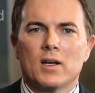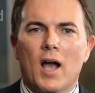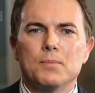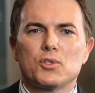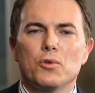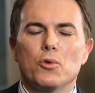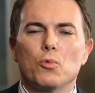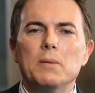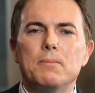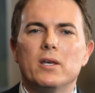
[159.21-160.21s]
comes through the
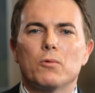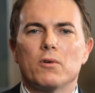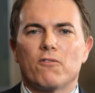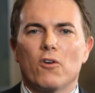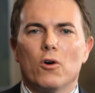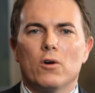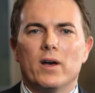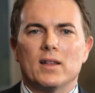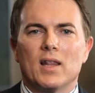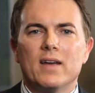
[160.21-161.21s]
repeat referral
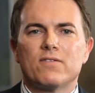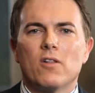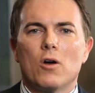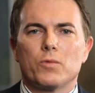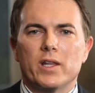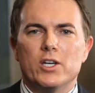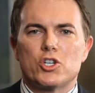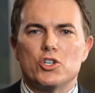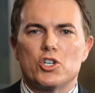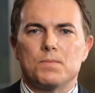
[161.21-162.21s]
and lifelong
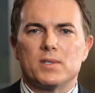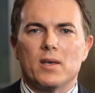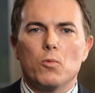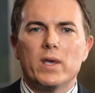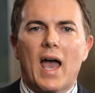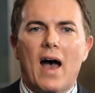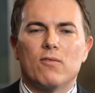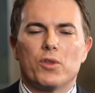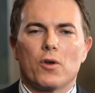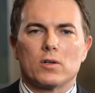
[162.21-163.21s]
relationships that we
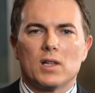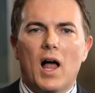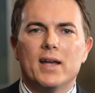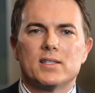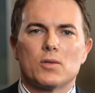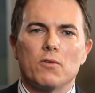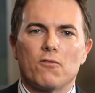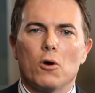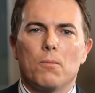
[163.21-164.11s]
have with our clients and referral